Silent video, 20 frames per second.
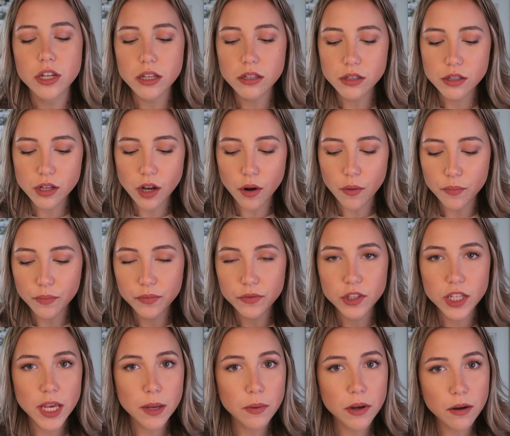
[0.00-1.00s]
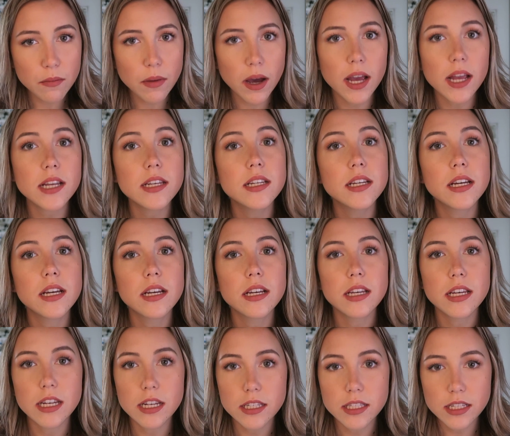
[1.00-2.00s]
So keep it in mind.
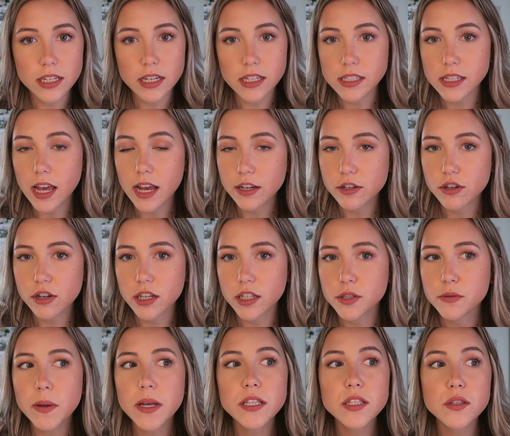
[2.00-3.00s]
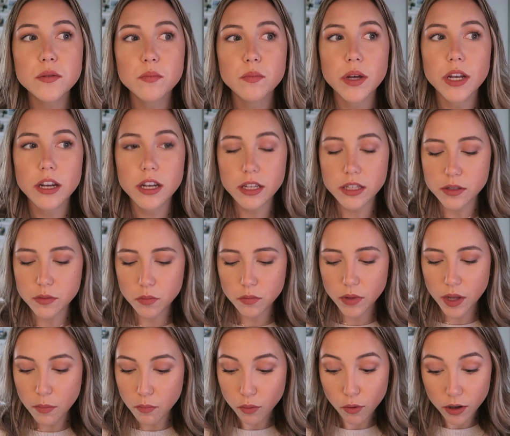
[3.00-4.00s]
It is an extra expense, but it is
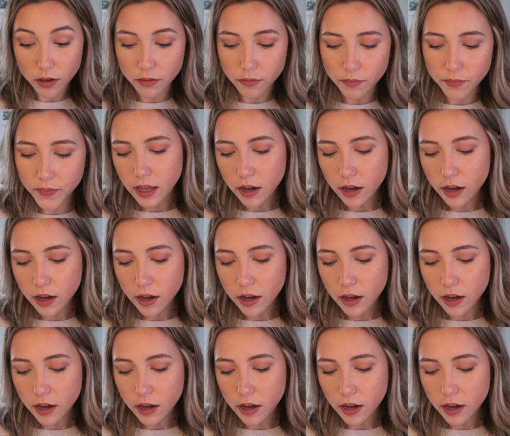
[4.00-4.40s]
important.